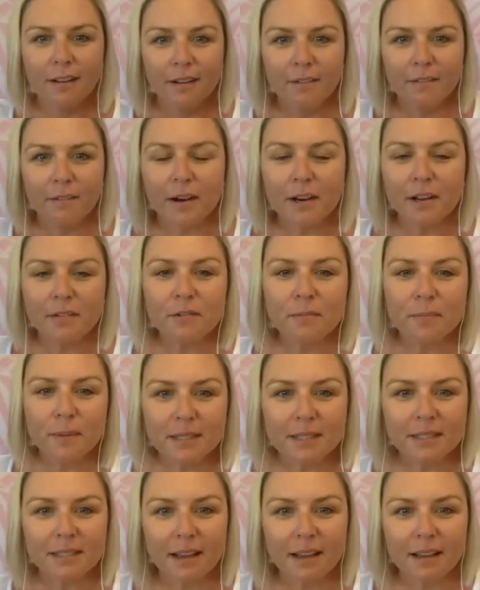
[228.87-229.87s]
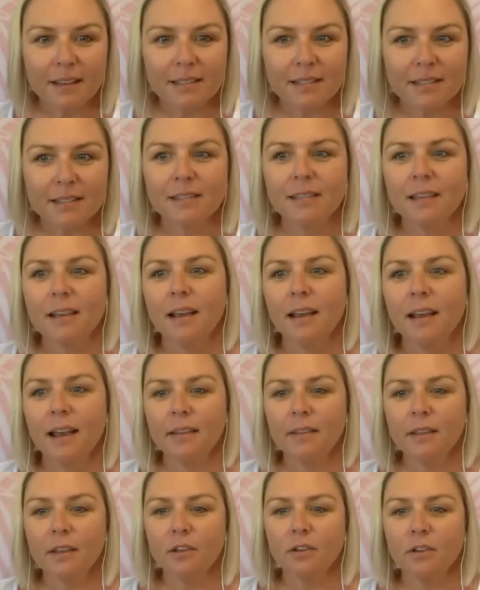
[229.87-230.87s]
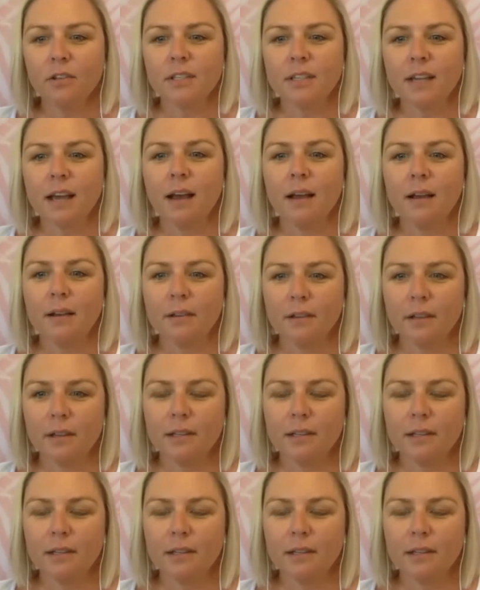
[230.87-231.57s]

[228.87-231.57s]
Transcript: Ready for business. And then you start